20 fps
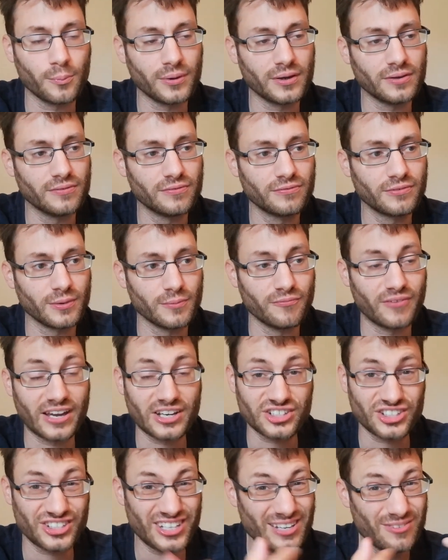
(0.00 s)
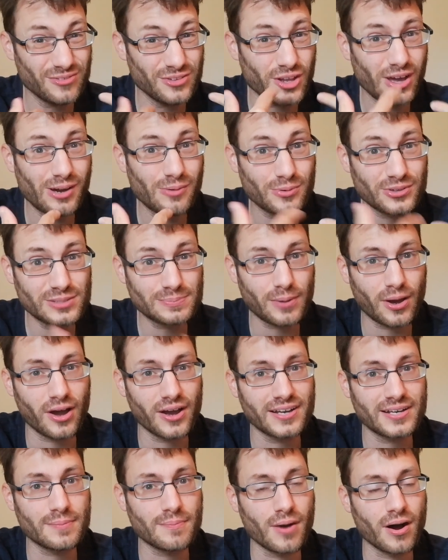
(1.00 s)
with conviction, even though I was
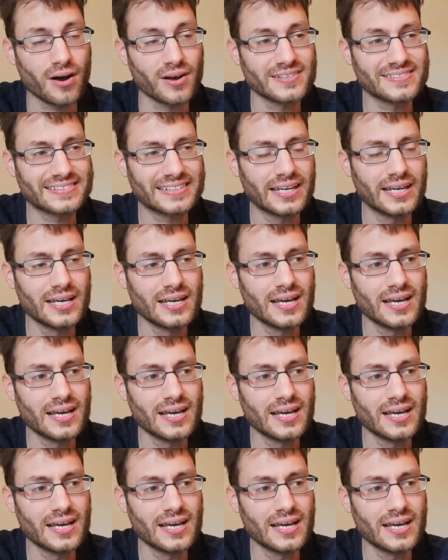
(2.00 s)
behind a mask,